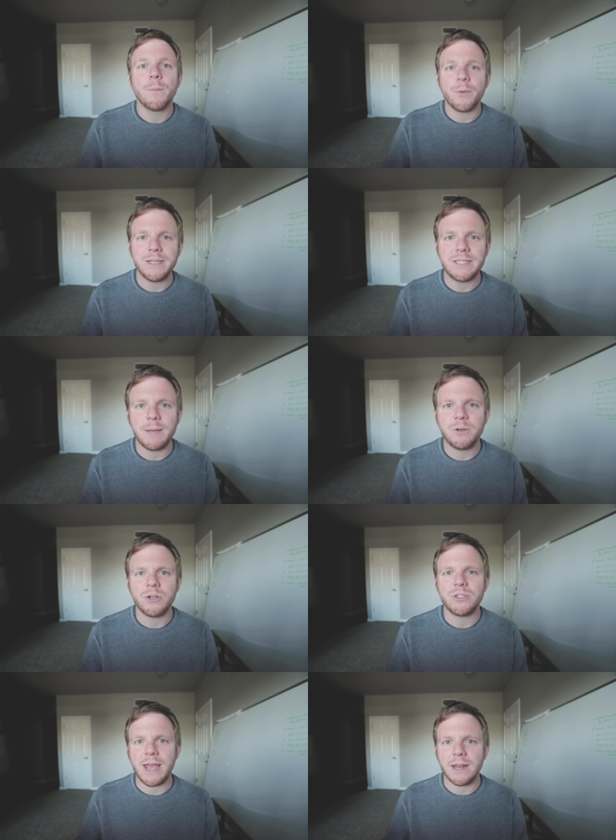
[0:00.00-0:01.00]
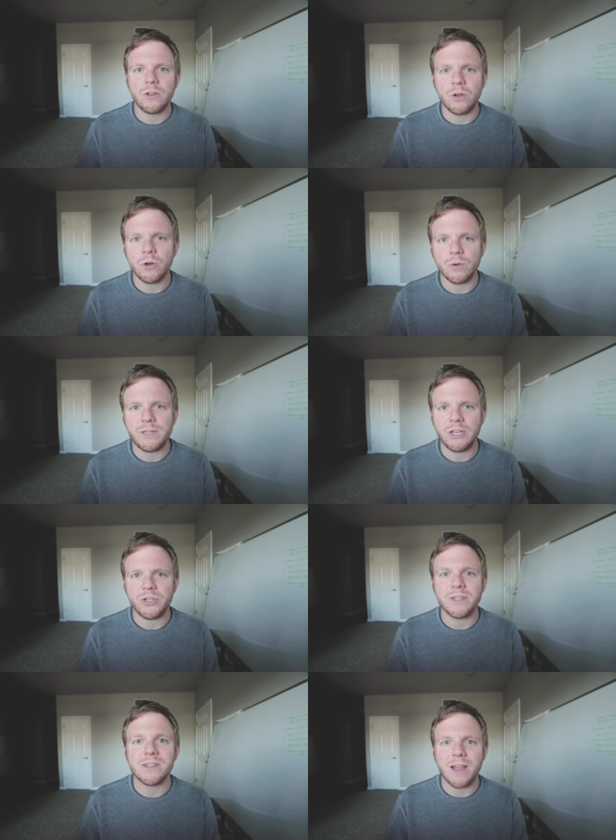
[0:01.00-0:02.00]
preceptors and clinical
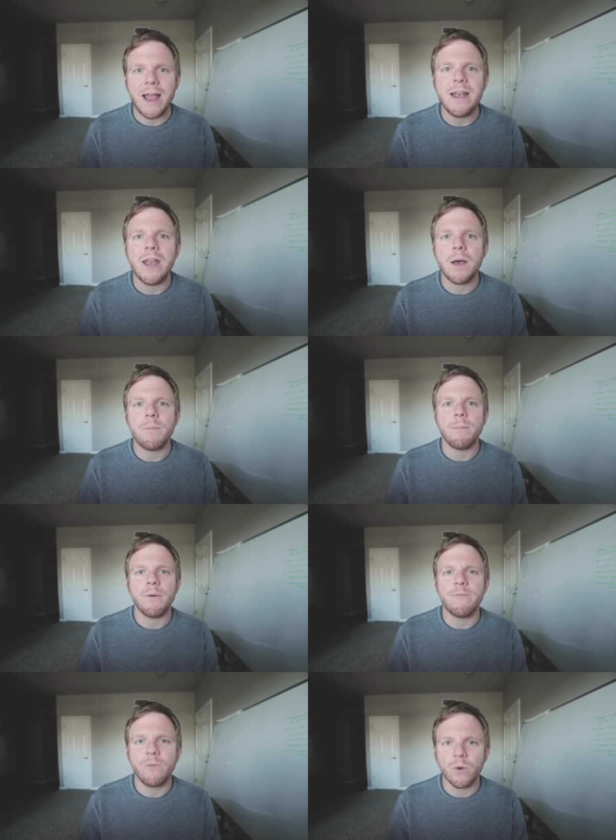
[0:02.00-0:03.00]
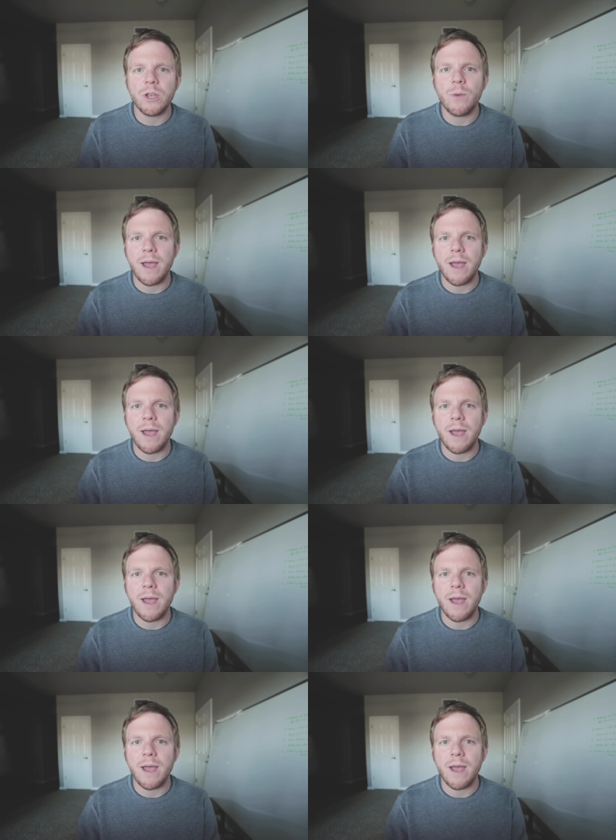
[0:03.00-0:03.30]
rotations lined up before you